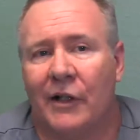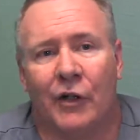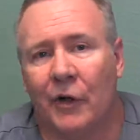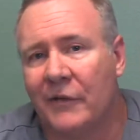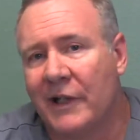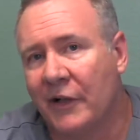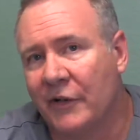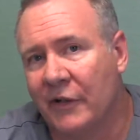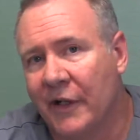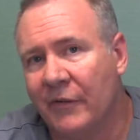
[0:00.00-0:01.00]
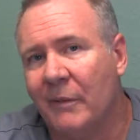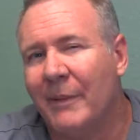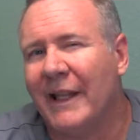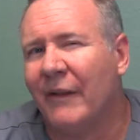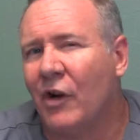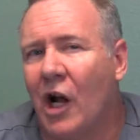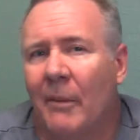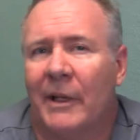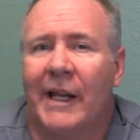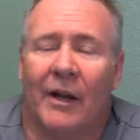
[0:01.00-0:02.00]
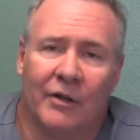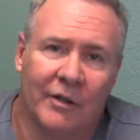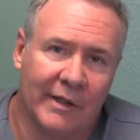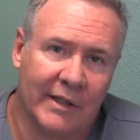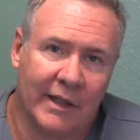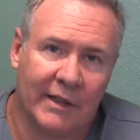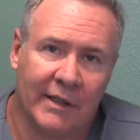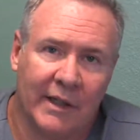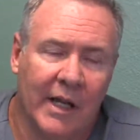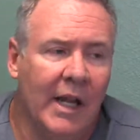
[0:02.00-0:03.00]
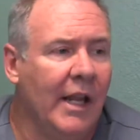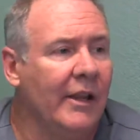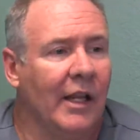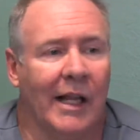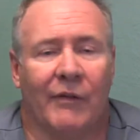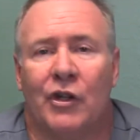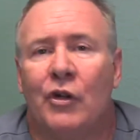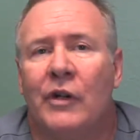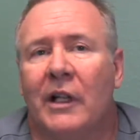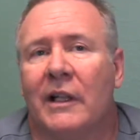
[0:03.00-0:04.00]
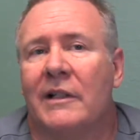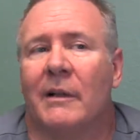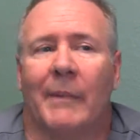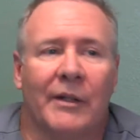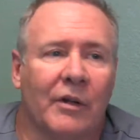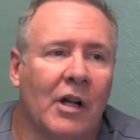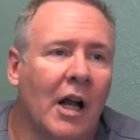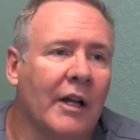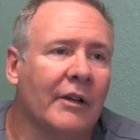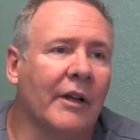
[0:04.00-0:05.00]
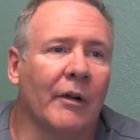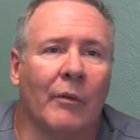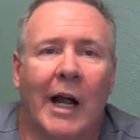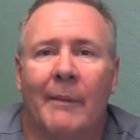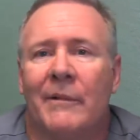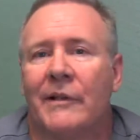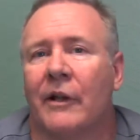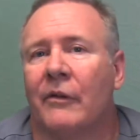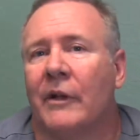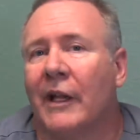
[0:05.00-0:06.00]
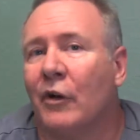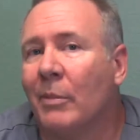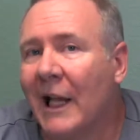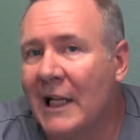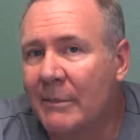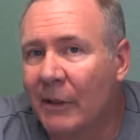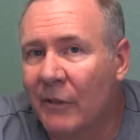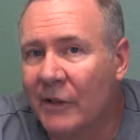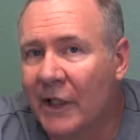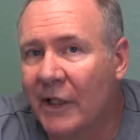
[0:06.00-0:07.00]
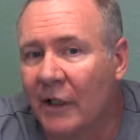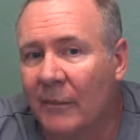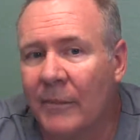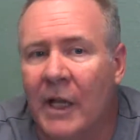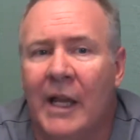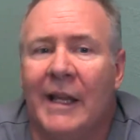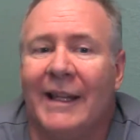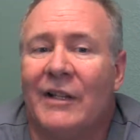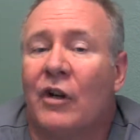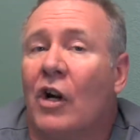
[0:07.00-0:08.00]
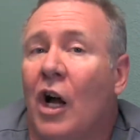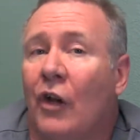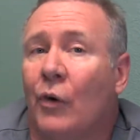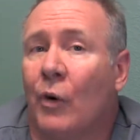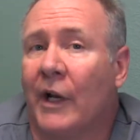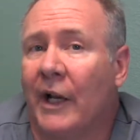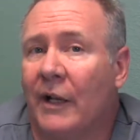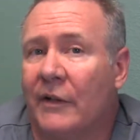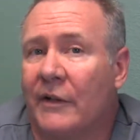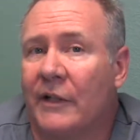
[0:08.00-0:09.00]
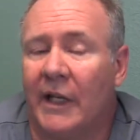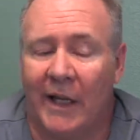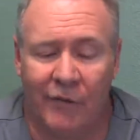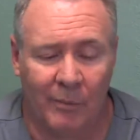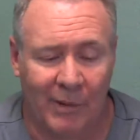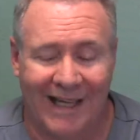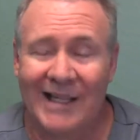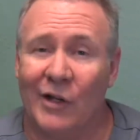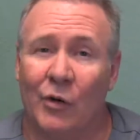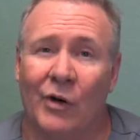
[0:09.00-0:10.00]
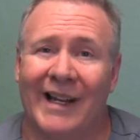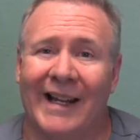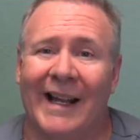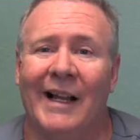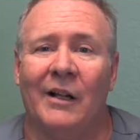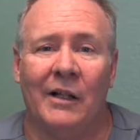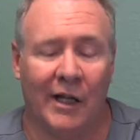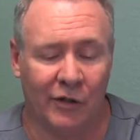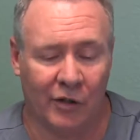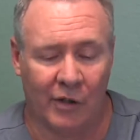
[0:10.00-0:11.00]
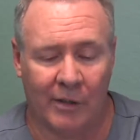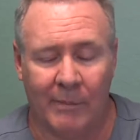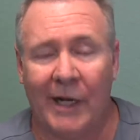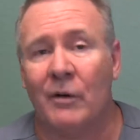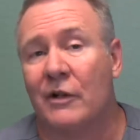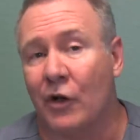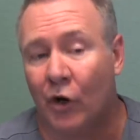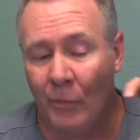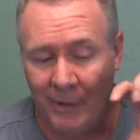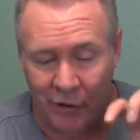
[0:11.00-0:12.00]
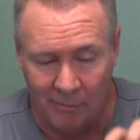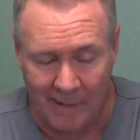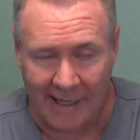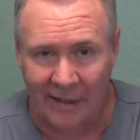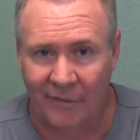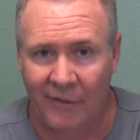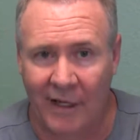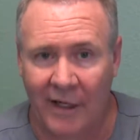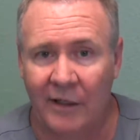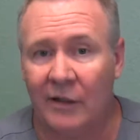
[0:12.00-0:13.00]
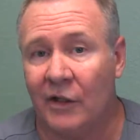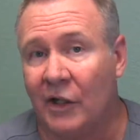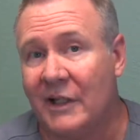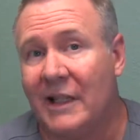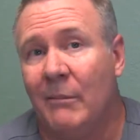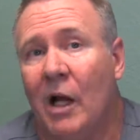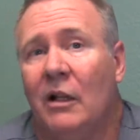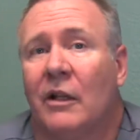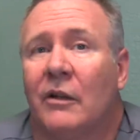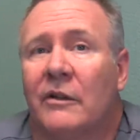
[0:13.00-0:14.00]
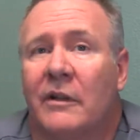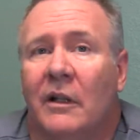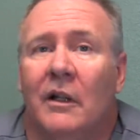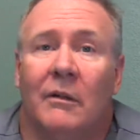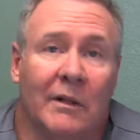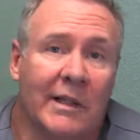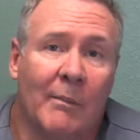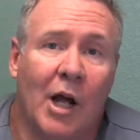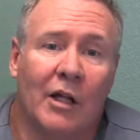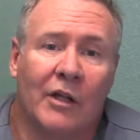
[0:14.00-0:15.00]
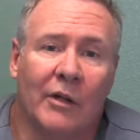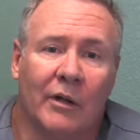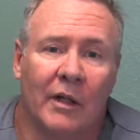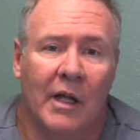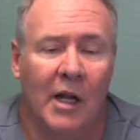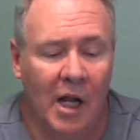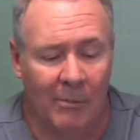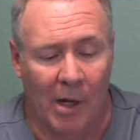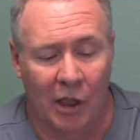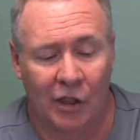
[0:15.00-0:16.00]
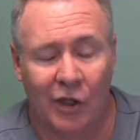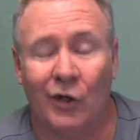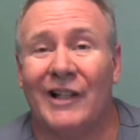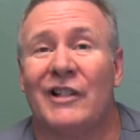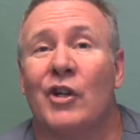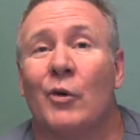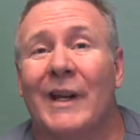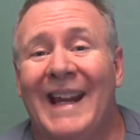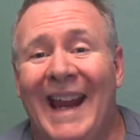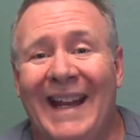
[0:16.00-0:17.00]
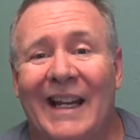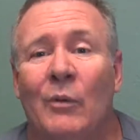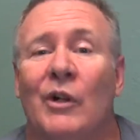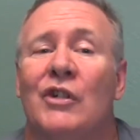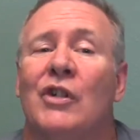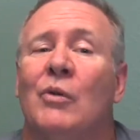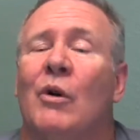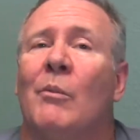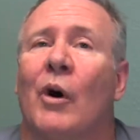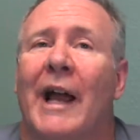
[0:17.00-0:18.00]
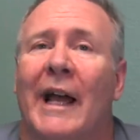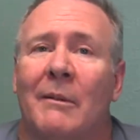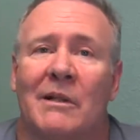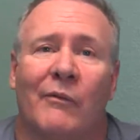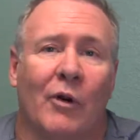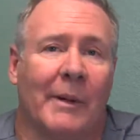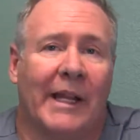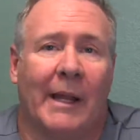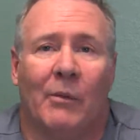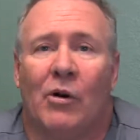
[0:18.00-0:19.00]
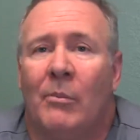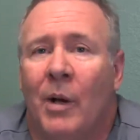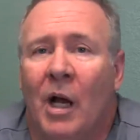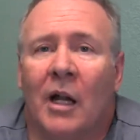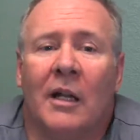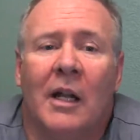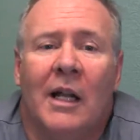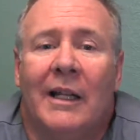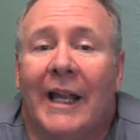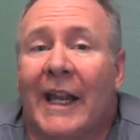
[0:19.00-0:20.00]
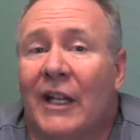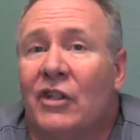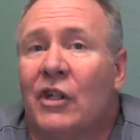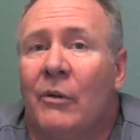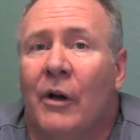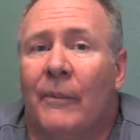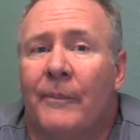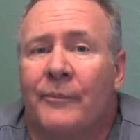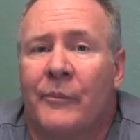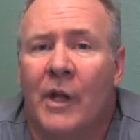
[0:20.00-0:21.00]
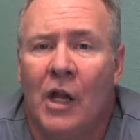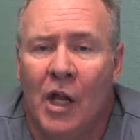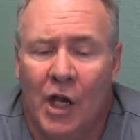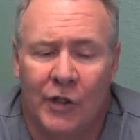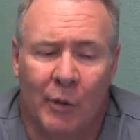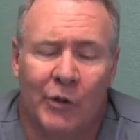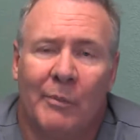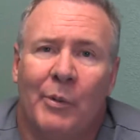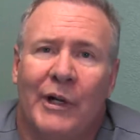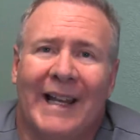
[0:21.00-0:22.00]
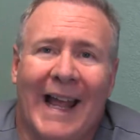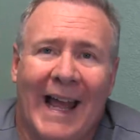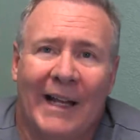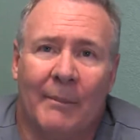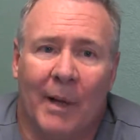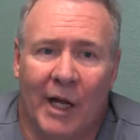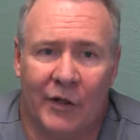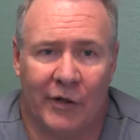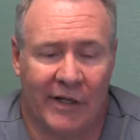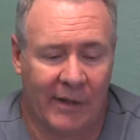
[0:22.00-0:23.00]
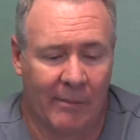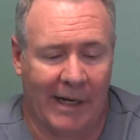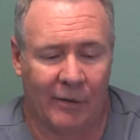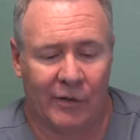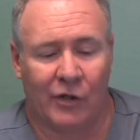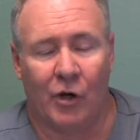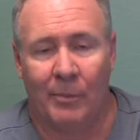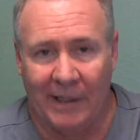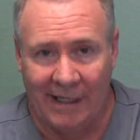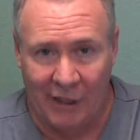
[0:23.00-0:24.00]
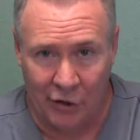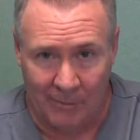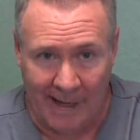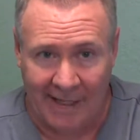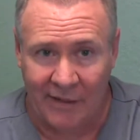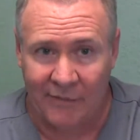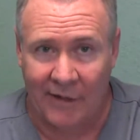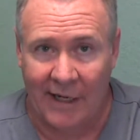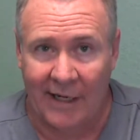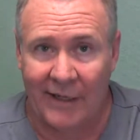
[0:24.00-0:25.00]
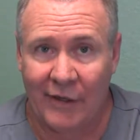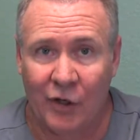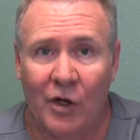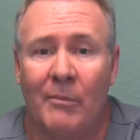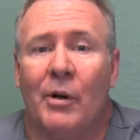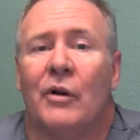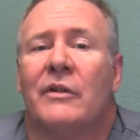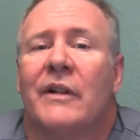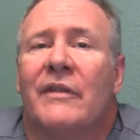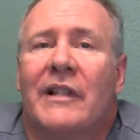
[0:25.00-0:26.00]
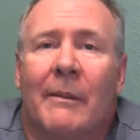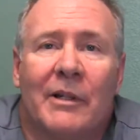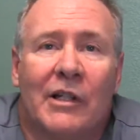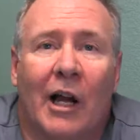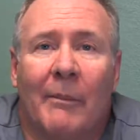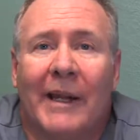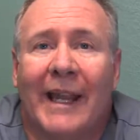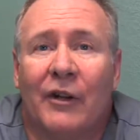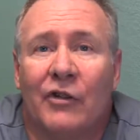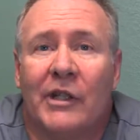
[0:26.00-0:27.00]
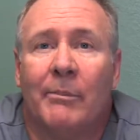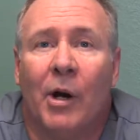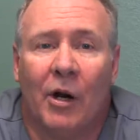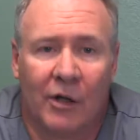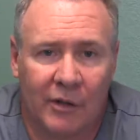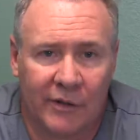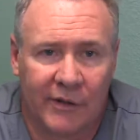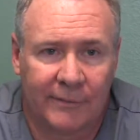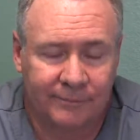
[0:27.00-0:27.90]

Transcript: and nerve cells are different, but they have common characteristics. They'll have a nucleus, a mitochondria, ribosome, endoplasmic reticulum. These are called organelles. If you place an organelle under a microscope and you magnify it, you're going to see molecules. What's a molecule? A molecule is created when 2 or more atoms form a chemical bond, like H2O. So when you put an atom underneath a microscope and again you magnify it, they're composed of subatomic energy particles,